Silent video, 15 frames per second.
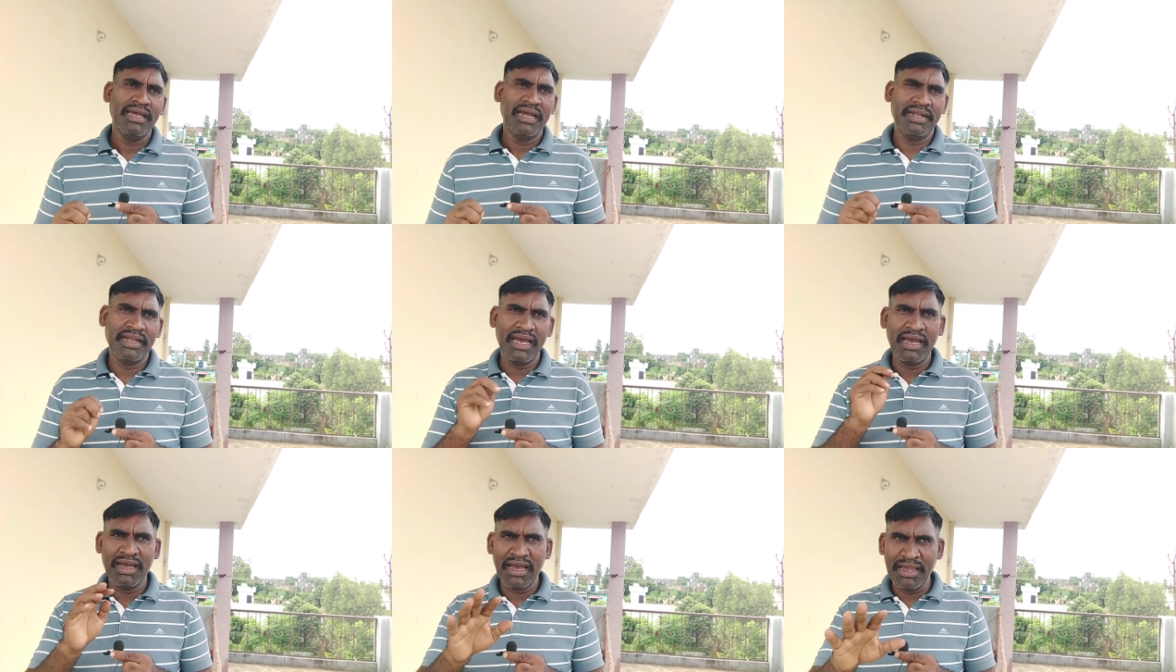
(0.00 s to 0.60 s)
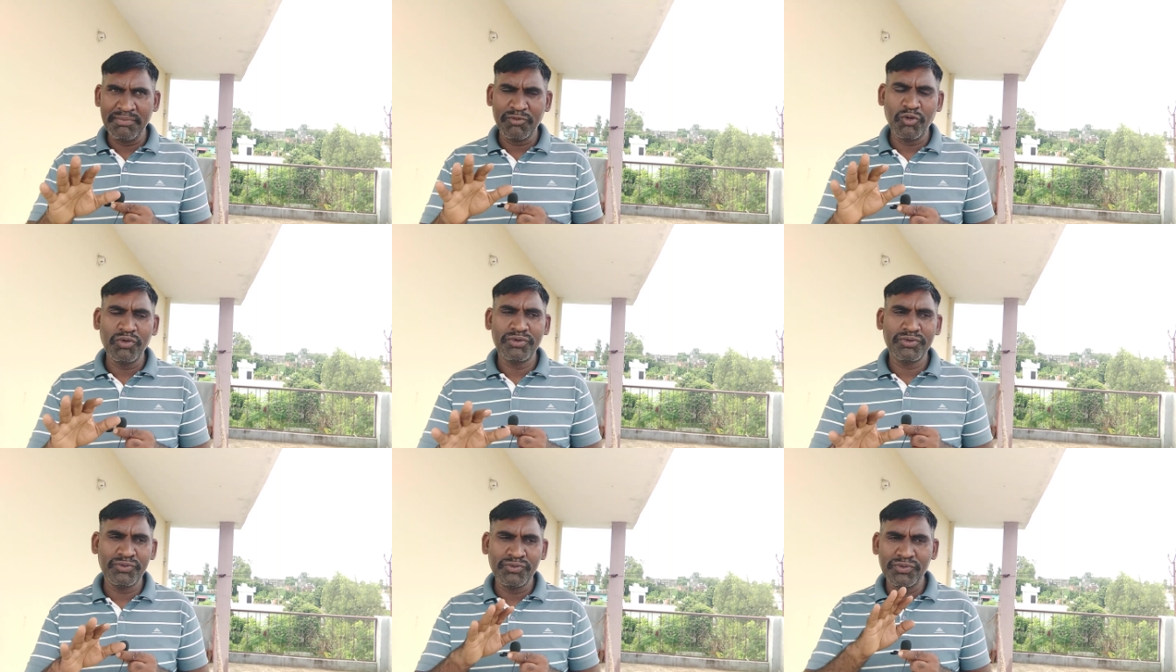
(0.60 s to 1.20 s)
and I, am
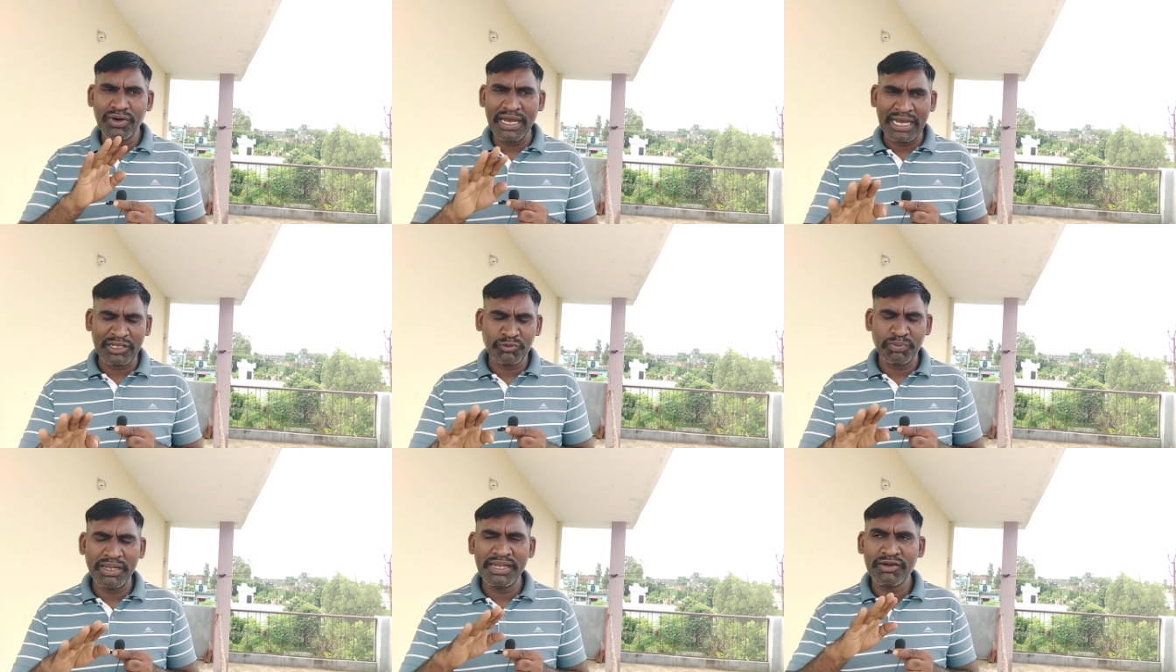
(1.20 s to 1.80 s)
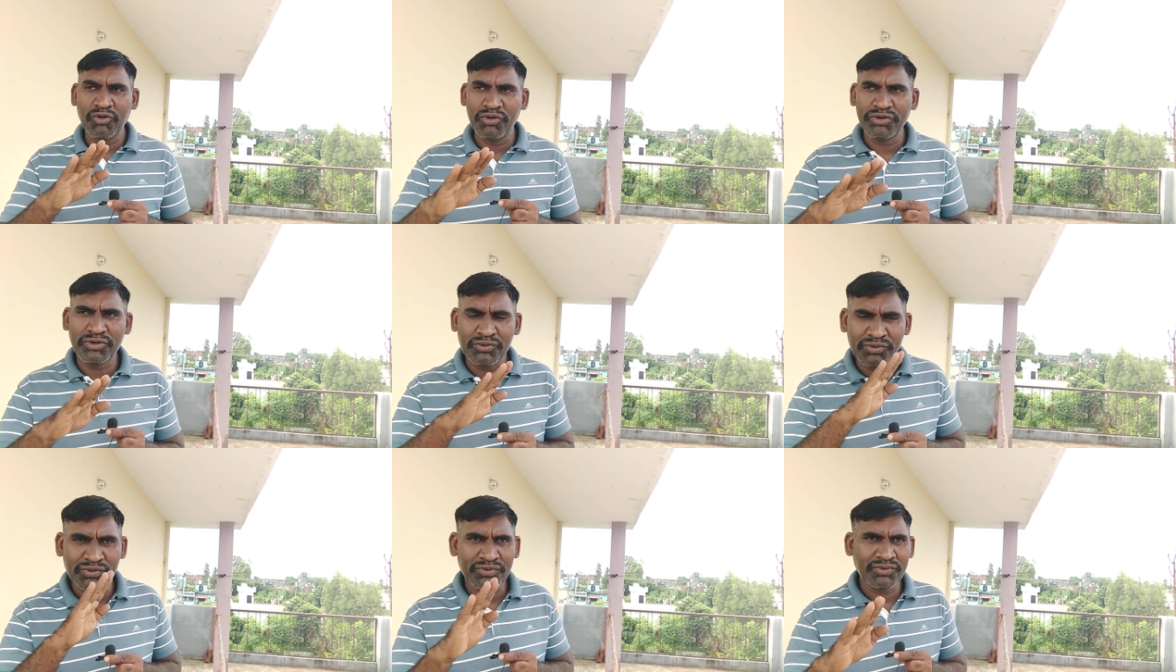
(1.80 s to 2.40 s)
going to explain, going
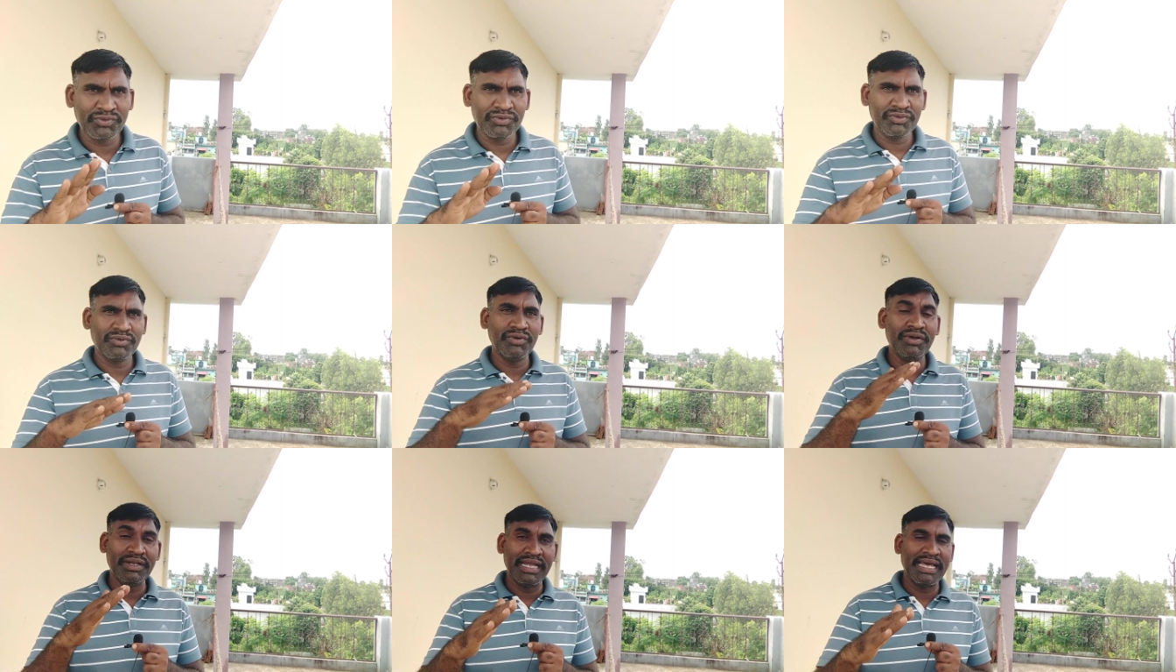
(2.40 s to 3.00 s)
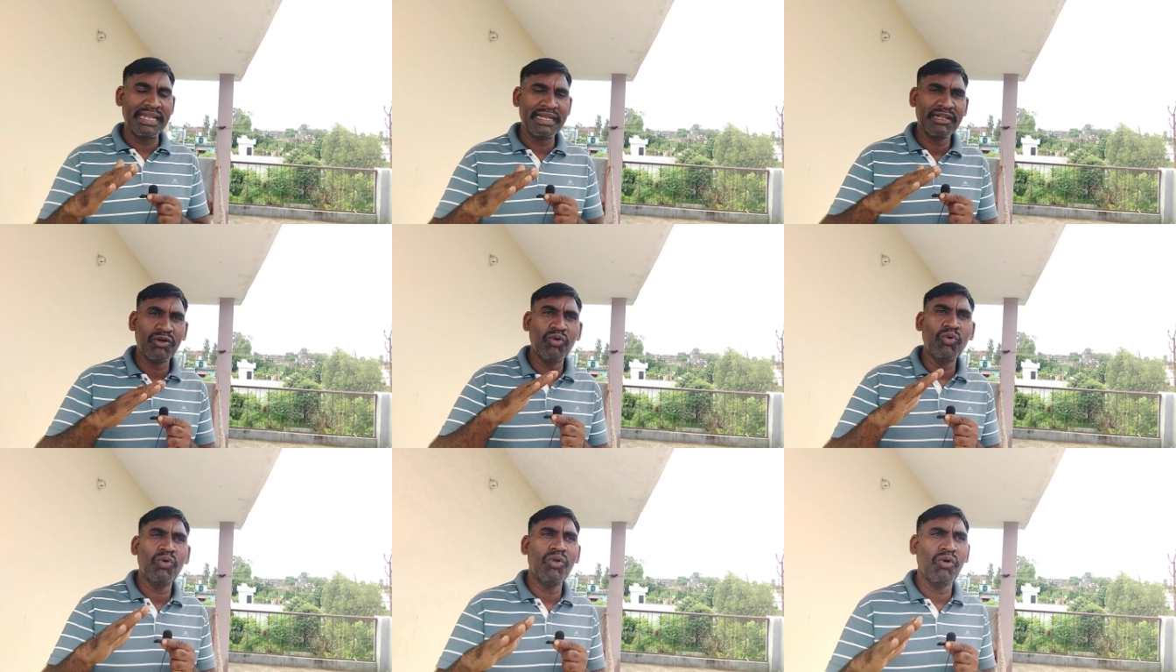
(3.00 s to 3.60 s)
to um, narrate
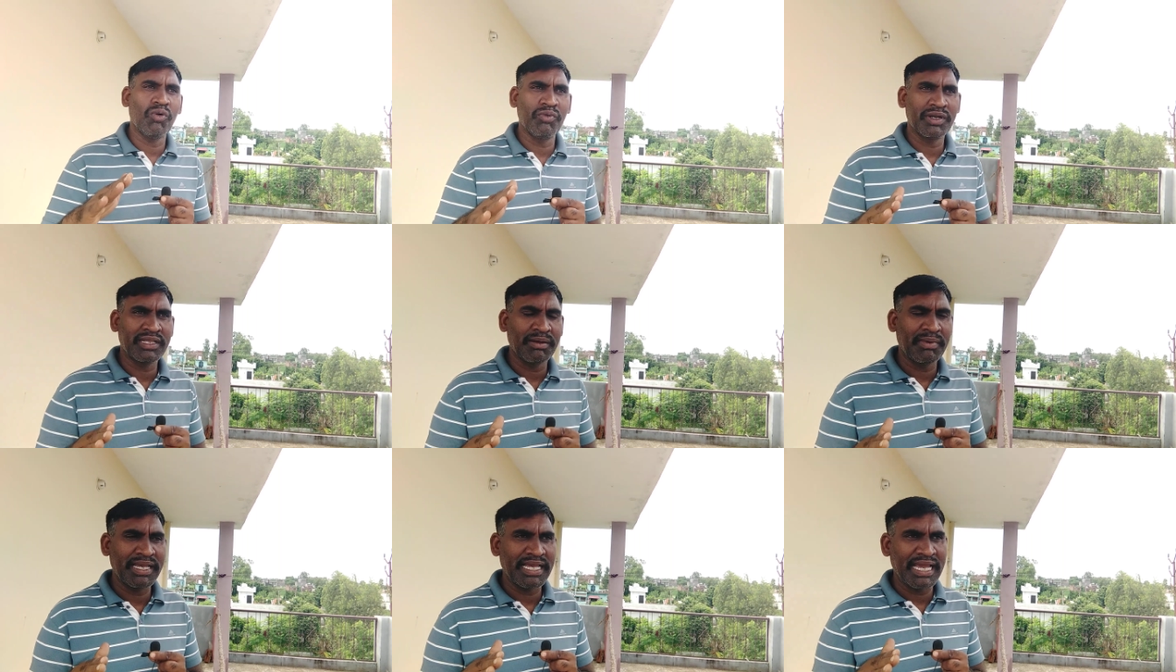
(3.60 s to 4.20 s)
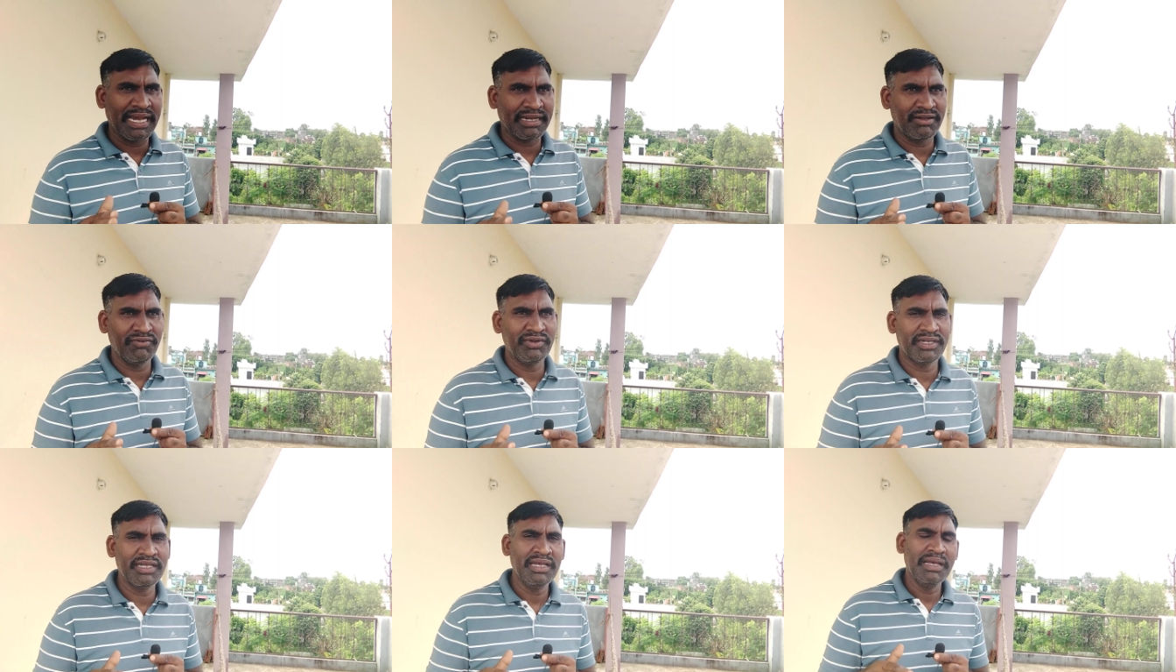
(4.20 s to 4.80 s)
all over the my
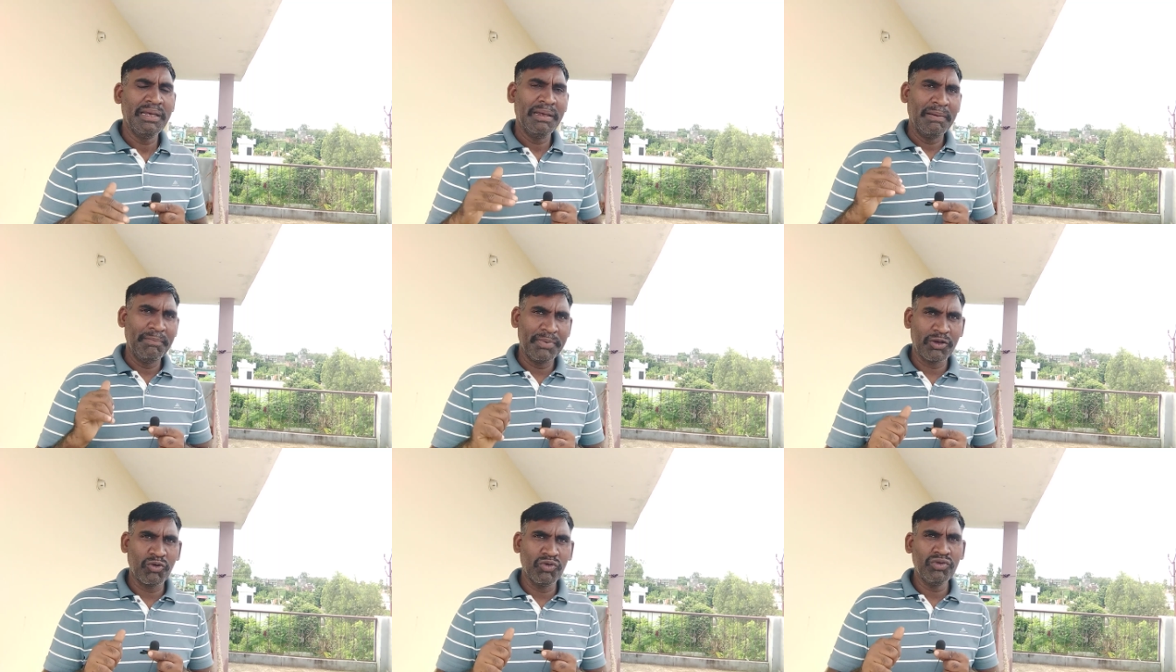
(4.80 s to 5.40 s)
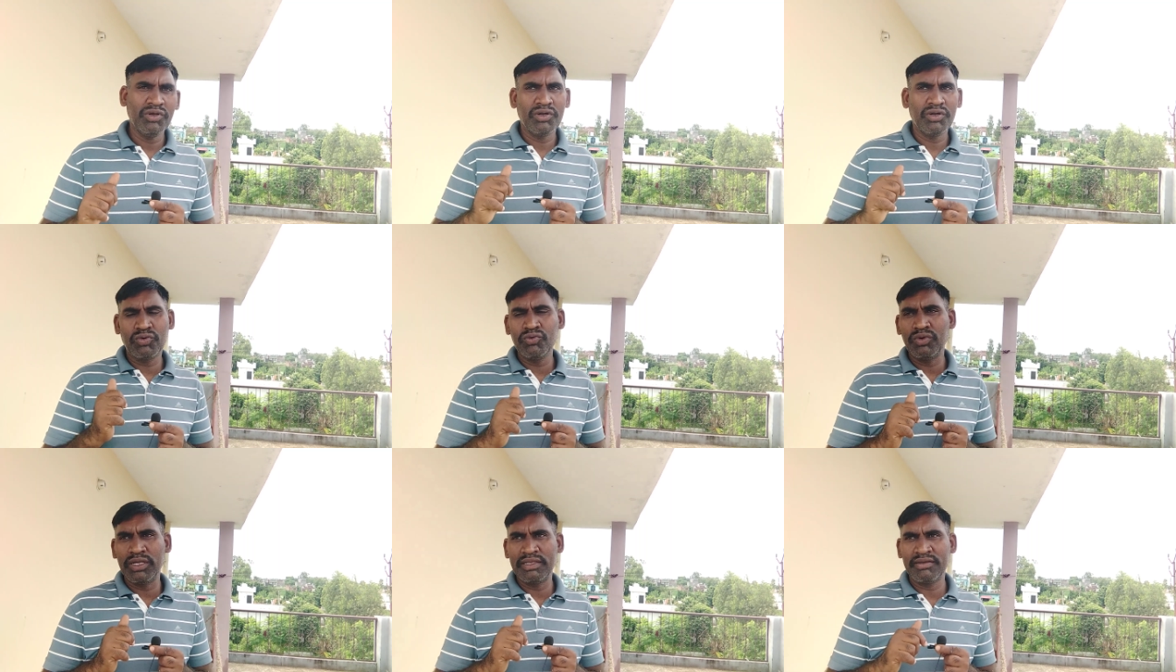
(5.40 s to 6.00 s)
activity because
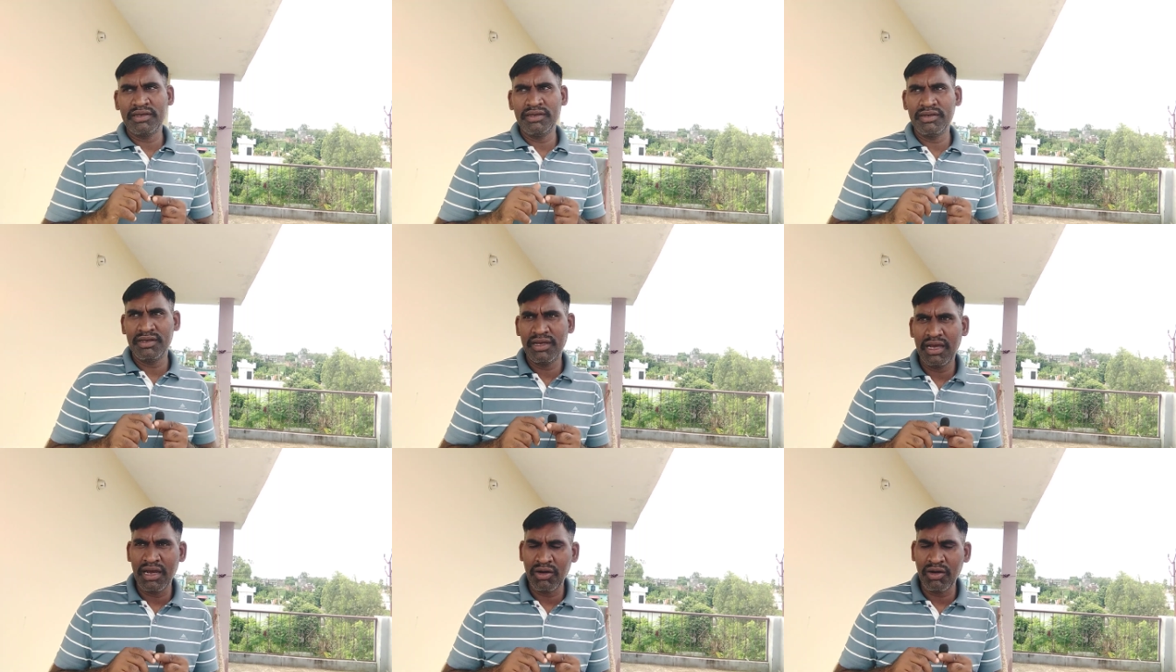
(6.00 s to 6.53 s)
two days uh,